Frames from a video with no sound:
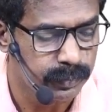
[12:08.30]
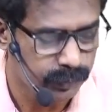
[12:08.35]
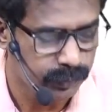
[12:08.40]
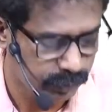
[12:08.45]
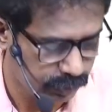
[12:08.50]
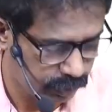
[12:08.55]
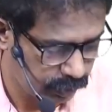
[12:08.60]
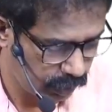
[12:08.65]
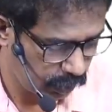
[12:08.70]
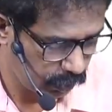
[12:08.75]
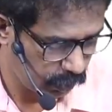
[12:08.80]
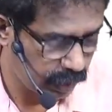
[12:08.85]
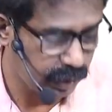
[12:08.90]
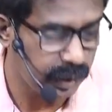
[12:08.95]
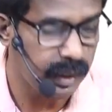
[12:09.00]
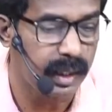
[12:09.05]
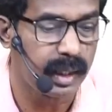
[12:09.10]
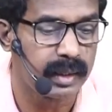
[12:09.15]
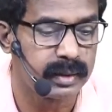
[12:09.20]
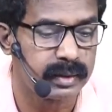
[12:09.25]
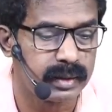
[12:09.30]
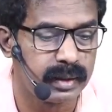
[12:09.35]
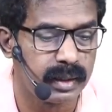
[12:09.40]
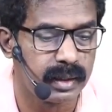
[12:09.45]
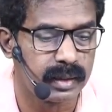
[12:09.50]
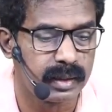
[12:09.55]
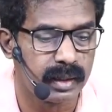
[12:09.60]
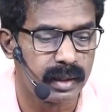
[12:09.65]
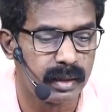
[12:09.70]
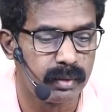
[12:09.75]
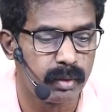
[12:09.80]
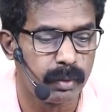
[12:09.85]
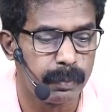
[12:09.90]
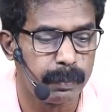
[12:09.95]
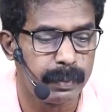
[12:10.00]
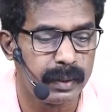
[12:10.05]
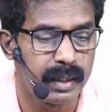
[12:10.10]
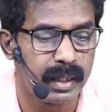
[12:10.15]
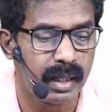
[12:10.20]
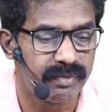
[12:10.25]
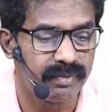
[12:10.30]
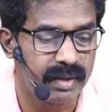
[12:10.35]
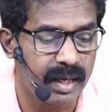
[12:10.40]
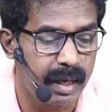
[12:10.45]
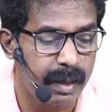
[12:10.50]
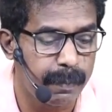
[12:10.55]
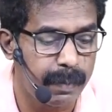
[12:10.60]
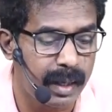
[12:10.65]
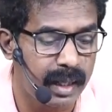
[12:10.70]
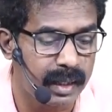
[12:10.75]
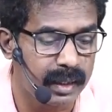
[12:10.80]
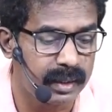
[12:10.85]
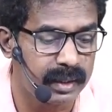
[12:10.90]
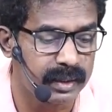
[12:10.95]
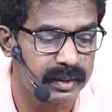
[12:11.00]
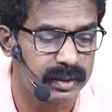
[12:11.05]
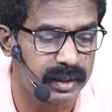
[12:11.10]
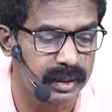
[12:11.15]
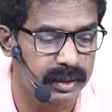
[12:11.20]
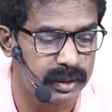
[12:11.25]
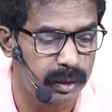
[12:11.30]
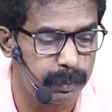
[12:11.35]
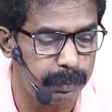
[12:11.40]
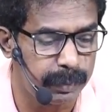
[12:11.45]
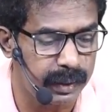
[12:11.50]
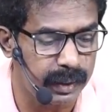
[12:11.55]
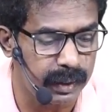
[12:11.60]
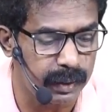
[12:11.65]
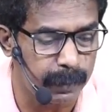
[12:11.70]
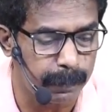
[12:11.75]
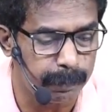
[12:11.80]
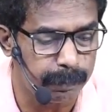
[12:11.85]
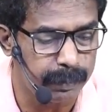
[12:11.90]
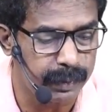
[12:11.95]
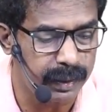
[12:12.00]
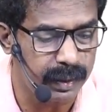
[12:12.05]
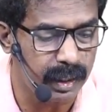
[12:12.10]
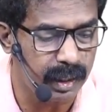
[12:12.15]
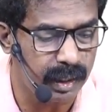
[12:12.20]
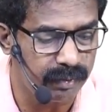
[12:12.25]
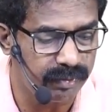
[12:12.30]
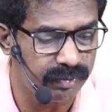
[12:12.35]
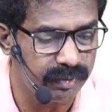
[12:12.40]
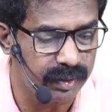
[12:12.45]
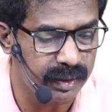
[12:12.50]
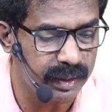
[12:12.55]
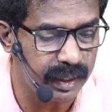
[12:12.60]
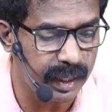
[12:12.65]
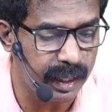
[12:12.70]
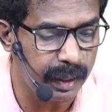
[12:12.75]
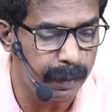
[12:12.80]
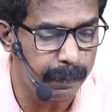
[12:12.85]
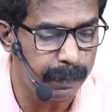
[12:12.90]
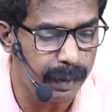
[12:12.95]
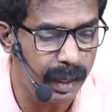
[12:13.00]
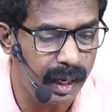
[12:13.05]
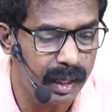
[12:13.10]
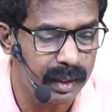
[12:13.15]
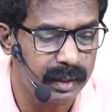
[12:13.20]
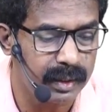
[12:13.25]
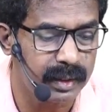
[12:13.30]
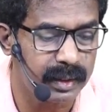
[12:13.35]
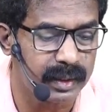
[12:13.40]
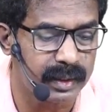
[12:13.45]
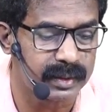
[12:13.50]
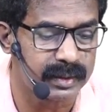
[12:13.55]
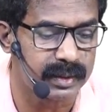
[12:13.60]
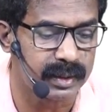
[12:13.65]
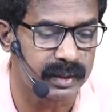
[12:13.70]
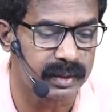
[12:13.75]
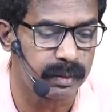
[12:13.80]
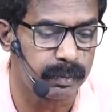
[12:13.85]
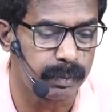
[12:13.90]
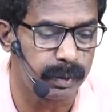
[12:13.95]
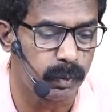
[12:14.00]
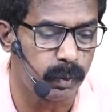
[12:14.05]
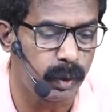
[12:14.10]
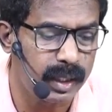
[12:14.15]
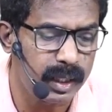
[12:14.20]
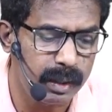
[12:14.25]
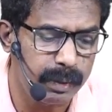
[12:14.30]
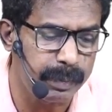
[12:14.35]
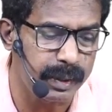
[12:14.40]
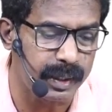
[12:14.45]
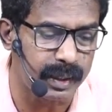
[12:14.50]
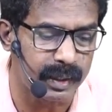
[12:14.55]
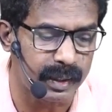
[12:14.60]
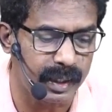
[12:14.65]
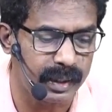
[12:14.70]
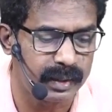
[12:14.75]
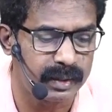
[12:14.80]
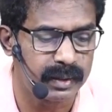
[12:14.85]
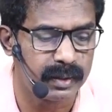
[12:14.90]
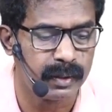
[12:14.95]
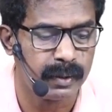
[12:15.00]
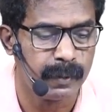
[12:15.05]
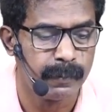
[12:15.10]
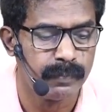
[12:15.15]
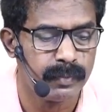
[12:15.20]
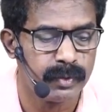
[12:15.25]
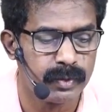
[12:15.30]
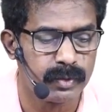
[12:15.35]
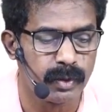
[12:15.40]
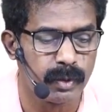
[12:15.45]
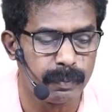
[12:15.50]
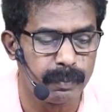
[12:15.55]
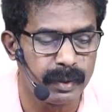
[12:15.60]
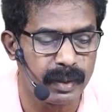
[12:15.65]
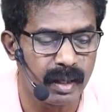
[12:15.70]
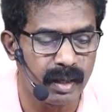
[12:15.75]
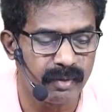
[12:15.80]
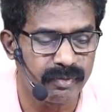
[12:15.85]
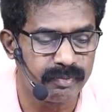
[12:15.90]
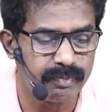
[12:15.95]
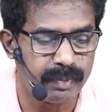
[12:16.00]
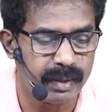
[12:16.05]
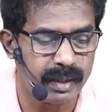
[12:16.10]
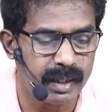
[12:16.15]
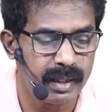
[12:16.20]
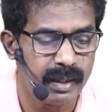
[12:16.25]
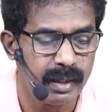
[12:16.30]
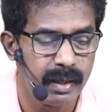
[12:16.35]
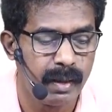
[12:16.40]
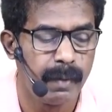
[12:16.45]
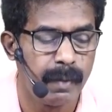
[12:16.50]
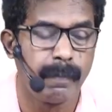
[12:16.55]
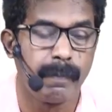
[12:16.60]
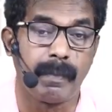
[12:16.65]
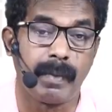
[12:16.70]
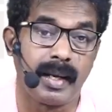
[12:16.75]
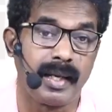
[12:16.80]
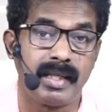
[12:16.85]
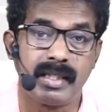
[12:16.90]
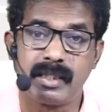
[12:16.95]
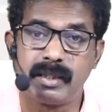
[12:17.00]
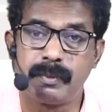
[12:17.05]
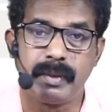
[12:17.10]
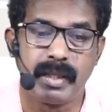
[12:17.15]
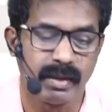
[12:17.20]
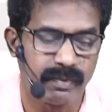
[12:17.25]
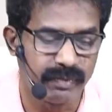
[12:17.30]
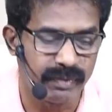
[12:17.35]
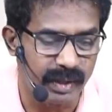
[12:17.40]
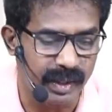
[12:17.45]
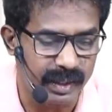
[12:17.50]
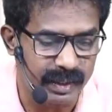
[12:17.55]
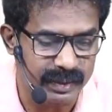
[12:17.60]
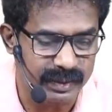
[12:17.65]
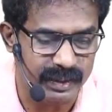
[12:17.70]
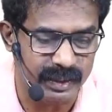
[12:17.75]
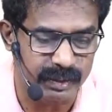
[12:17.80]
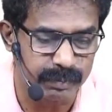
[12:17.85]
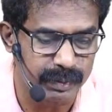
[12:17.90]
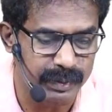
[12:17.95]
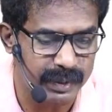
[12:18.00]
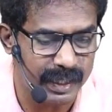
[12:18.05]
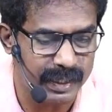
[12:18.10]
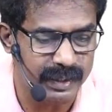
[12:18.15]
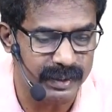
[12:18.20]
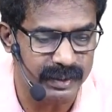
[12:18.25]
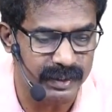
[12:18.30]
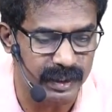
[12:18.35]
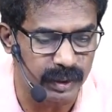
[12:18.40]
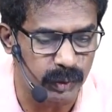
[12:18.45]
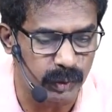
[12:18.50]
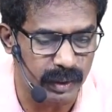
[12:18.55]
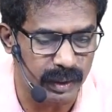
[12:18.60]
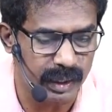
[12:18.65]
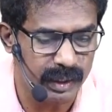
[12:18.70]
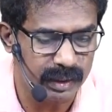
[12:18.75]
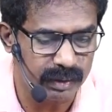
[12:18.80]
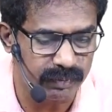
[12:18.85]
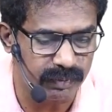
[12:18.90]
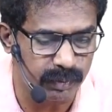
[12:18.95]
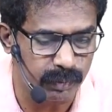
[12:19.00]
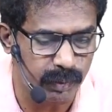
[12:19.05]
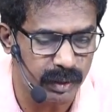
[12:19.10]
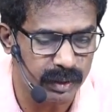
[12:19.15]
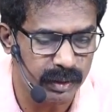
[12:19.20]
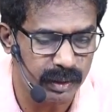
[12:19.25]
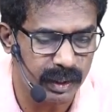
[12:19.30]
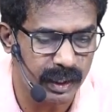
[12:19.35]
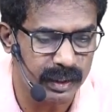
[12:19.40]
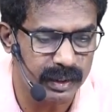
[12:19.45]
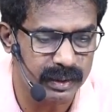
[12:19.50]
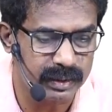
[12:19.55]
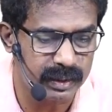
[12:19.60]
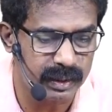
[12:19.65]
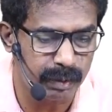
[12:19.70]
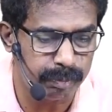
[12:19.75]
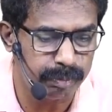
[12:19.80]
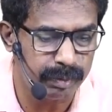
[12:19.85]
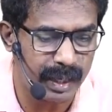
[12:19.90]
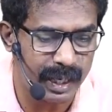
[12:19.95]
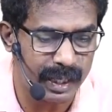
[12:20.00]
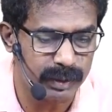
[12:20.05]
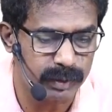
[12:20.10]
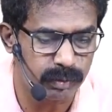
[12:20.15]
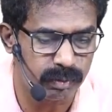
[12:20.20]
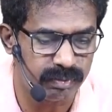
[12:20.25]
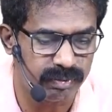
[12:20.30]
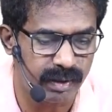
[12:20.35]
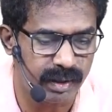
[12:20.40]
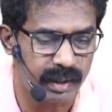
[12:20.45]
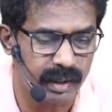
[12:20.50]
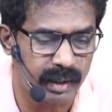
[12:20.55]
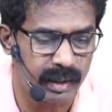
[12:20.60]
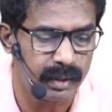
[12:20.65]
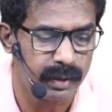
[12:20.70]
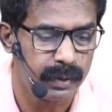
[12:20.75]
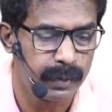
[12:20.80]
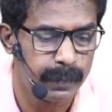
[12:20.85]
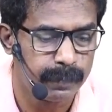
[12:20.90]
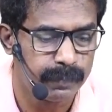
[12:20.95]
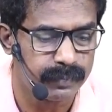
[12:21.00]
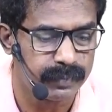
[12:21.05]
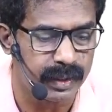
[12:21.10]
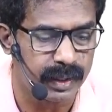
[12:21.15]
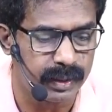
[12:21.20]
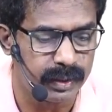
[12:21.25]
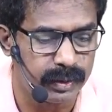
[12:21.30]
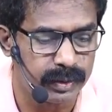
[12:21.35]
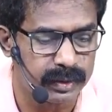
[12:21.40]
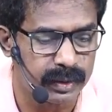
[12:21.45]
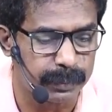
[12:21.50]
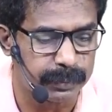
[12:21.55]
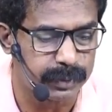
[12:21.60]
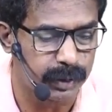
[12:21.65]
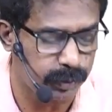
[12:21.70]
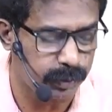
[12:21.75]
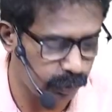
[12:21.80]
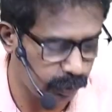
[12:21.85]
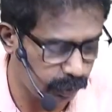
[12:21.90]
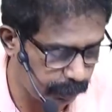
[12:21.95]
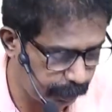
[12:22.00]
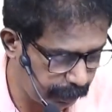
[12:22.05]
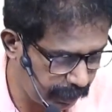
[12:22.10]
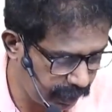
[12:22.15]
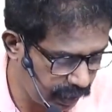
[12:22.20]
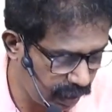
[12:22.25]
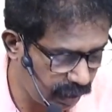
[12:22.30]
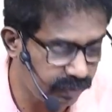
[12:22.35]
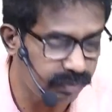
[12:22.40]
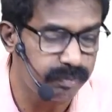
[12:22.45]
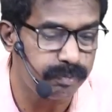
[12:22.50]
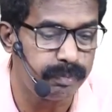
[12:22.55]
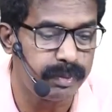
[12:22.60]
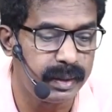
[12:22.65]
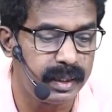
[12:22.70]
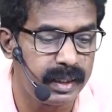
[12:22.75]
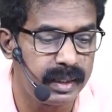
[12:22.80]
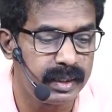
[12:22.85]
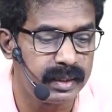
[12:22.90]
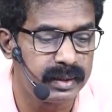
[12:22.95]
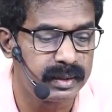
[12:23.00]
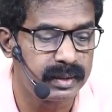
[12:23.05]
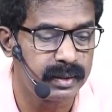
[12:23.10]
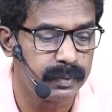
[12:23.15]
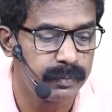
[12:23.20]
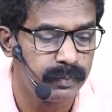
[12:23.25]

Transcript: see what they asked here, third one, P of A bar intersection B. P of A bar intersection B, only B, right? So P of B minus P of A intersection B, that is 0, right? If you want, you write the step, actual formula, then you substitute. P of B is